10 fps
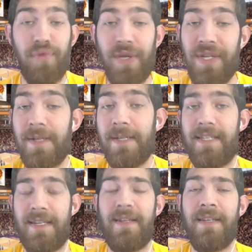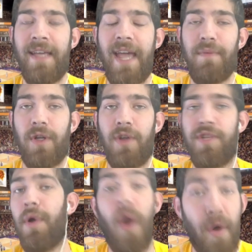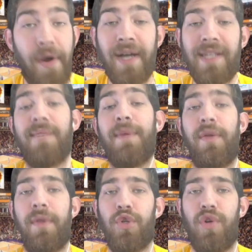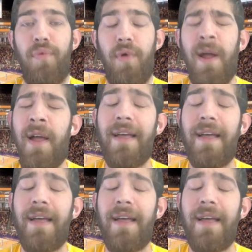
preseason game starts, and we already got somebody on the injury report,